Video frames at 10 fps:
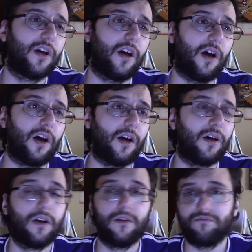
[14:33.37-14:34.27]

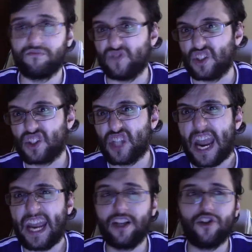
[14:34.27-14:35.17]
the
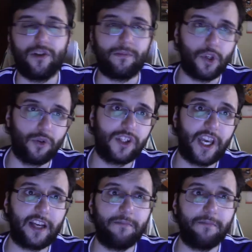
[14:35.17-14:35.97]
stage, the music,